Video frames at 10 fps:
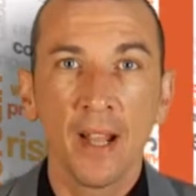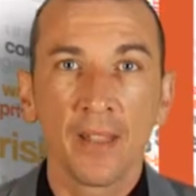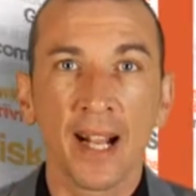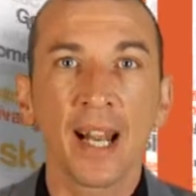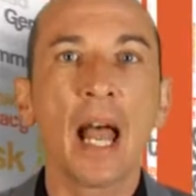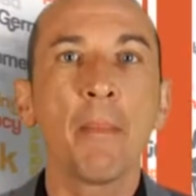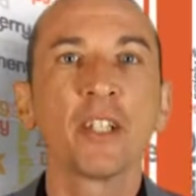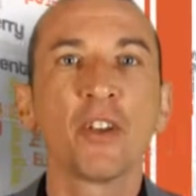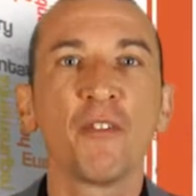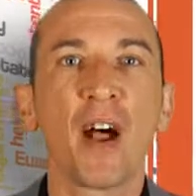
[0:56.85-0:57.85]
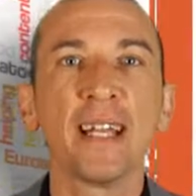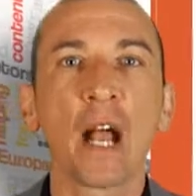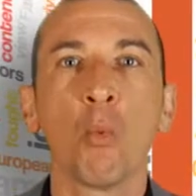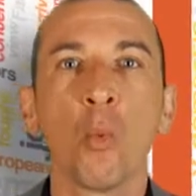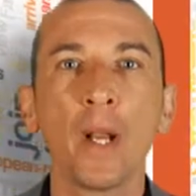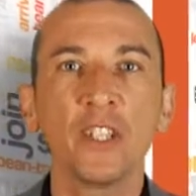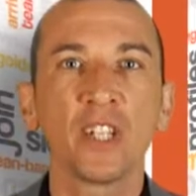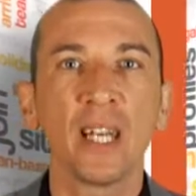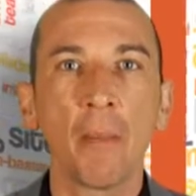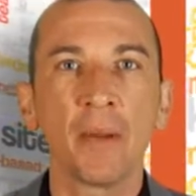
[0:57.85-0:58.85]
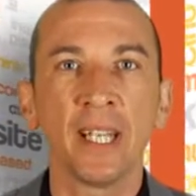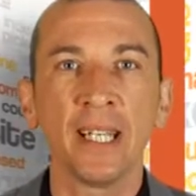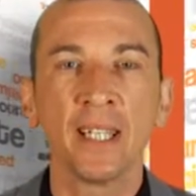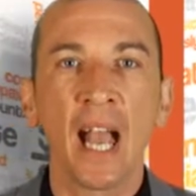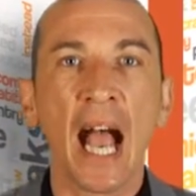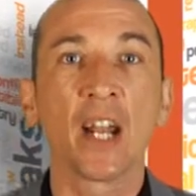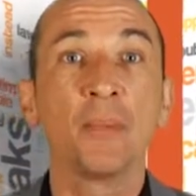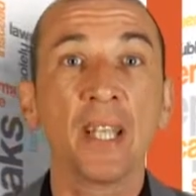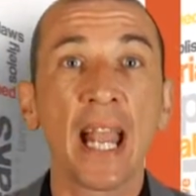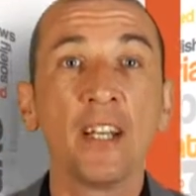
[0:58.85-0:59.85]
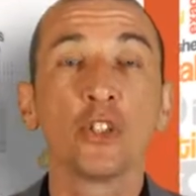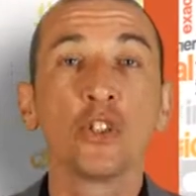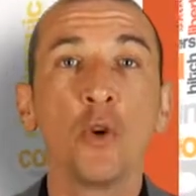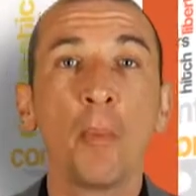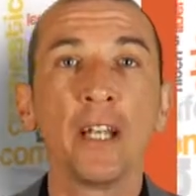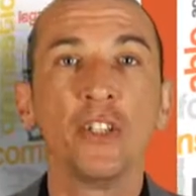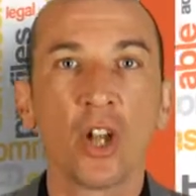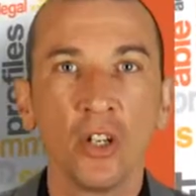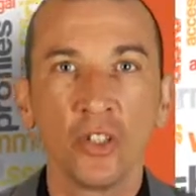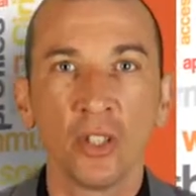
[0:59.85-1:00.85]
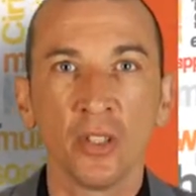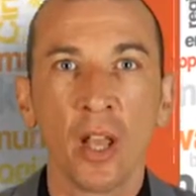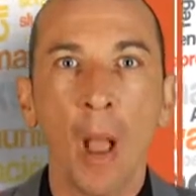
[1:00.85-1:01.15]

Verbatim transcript: The clamour to find out which celebrities had obtained super injunctions